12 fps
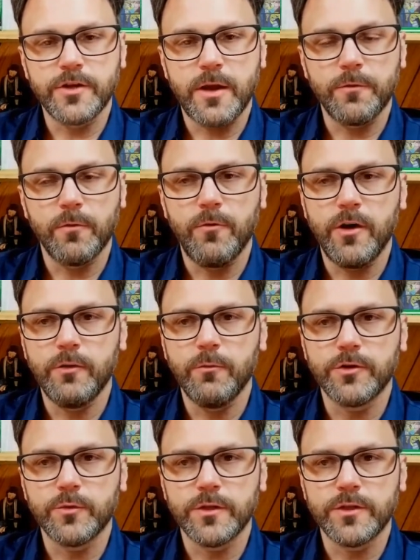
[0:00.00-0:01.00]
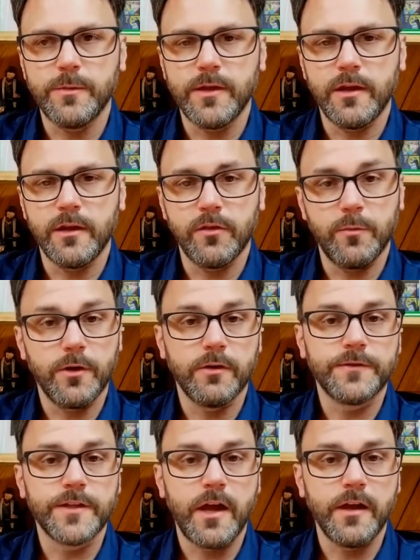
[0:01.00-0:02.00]
chapter 1, which was the beginning of the Book
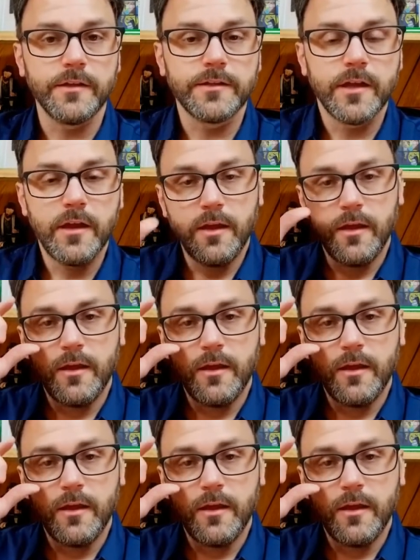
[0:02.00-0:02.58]
of Signs.